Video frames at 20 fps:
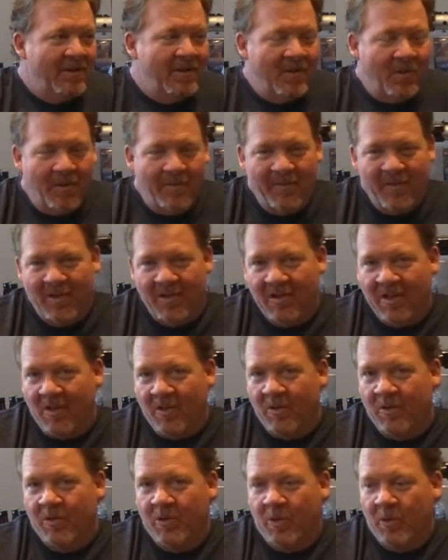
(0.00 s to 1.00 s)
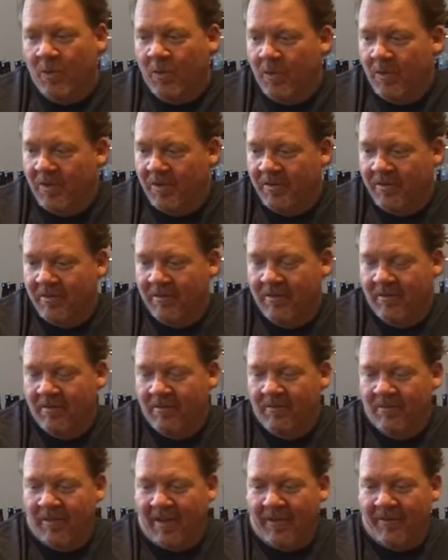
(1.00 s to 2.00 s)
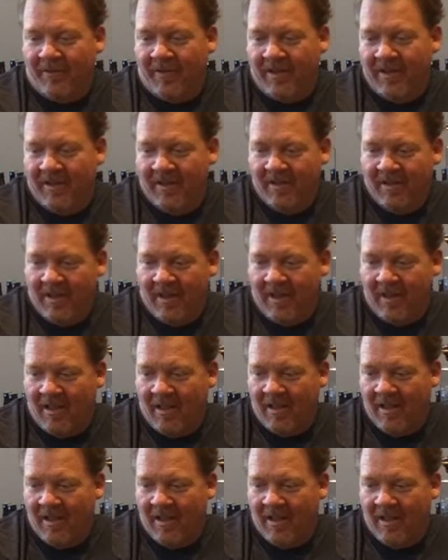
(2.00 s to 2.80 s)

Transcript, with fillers: sort of subtle Tool reference,